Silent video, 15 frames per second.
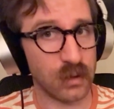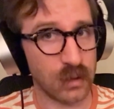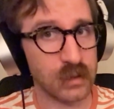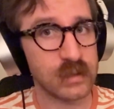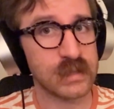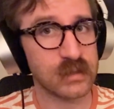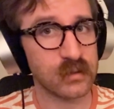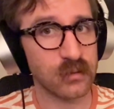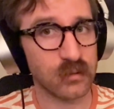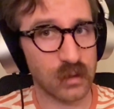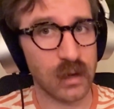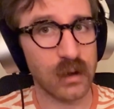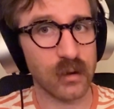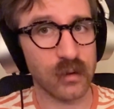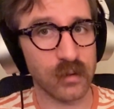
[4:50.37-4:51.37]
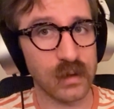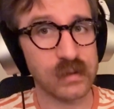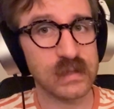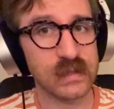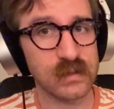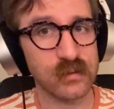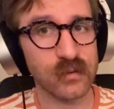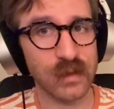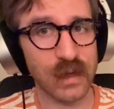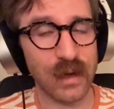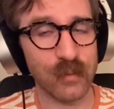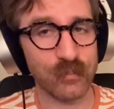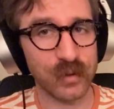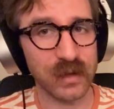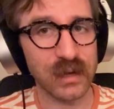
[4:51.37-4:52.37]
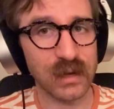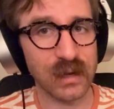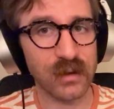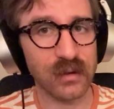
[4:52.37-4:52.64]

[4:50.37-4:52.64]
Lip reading: It's still there. That's still that B.